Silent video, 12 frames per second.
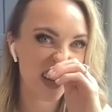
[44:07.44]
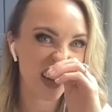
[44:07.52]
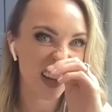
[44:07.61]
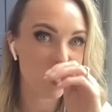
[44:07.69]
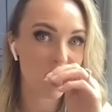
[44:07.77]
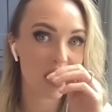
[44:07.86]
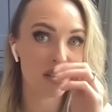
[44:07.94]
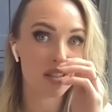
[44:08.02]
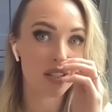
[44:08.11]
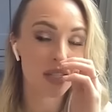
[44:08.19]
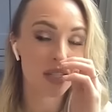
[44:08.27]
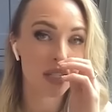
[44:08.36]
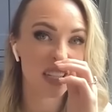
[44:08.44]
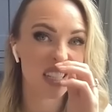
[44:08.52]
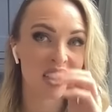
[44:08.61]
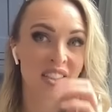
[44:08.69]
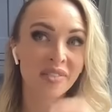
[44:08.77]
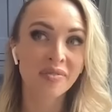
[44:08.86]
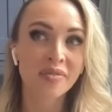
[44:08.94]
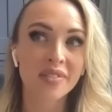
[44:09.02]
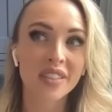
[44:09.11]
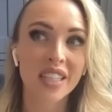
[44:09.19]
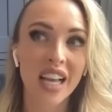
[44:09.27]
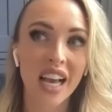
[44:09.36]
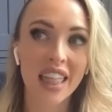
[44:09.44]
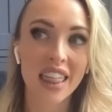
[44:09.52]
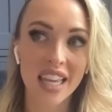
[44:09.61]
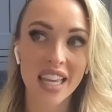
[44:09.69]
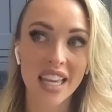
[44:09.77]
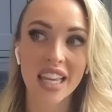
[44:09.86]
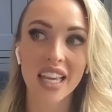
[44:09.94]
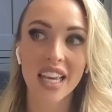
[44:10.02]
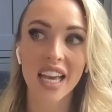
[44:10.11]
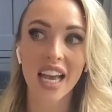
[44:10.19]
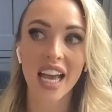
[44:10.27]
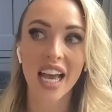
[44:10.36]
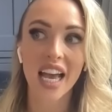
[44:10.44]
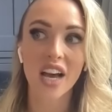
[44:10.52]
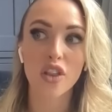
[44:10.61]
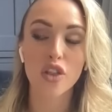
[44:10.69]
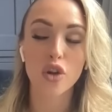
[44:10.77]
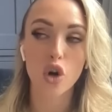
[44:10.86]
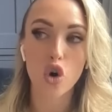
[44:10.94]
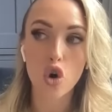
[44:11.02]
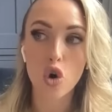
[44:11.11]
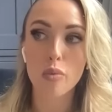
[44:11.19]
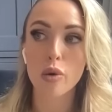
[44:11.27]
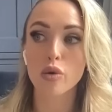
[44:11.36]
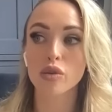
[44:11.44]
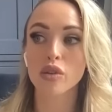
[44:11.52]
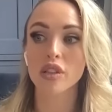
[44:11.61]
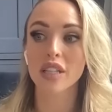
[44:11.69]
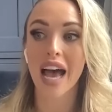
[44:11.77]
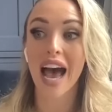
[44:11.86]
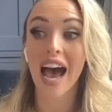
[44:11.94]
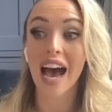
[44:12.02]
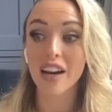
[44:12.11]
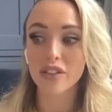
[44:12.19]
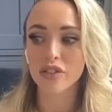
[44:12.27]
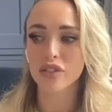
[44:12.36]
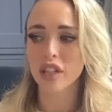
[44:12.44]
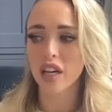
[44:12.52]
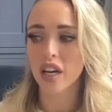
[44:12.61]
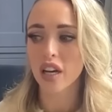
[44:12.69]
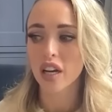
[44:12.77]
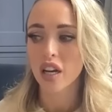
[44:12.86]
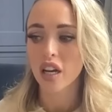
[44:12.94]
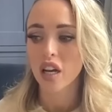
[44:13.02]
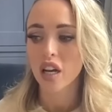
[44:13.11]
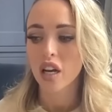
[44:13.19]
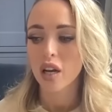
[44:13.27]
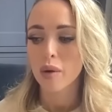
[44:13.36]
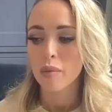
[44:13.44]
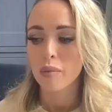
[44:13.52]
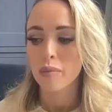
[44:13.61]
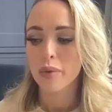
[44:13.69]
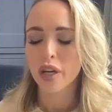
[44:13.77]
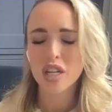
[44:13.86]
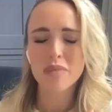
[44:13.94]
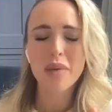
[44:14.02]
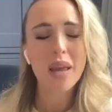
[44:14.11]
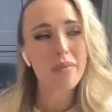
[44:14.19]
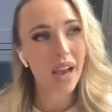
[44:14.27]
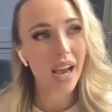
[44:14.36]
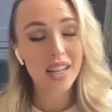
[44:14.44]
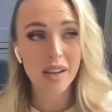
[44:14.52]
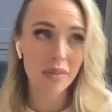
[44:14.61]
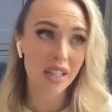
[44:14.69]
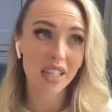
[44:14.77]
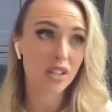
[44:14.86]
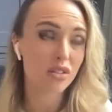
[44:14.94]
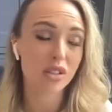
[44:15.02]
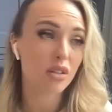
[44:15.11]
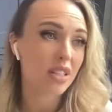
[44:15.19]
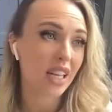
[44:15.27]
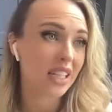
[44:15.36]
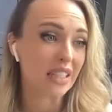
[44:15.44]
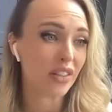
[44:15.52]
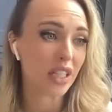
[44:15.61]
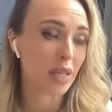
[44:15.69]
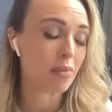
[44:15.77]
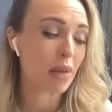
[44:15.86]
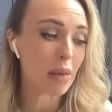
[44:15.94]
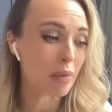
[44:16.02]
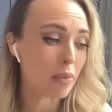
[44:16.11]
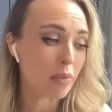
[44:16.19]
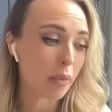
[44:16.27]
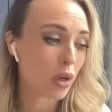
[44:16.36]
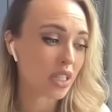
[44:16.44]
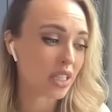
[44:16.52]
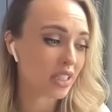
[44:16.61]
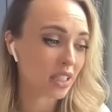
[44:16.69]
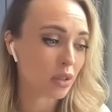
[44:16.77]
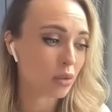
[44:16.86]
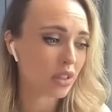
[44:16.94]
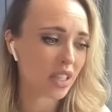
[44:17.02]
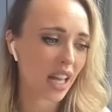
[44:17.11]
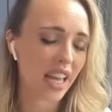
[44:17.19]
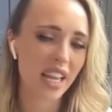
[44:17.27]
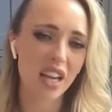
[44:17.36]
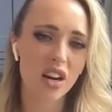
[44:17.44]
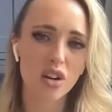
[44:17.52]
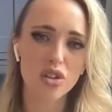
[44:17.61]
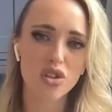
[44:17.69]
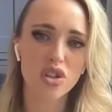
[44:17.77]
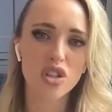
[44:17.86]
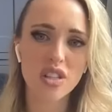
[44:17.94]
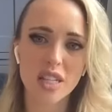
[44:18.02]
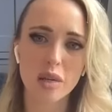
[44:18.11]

whereas i think the hormones after because maybe I, I mean I don't know scientifically. Maybe my body still was like, oh, you should still be